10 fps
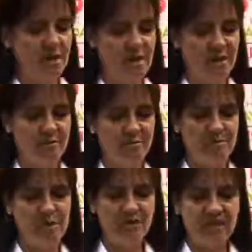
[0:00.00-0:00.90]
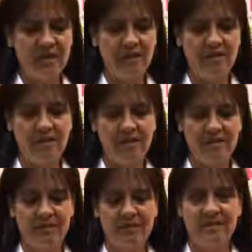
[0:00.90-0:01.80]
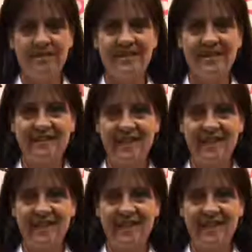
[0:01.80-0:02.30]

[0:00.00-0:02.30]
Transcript: um, music, you can send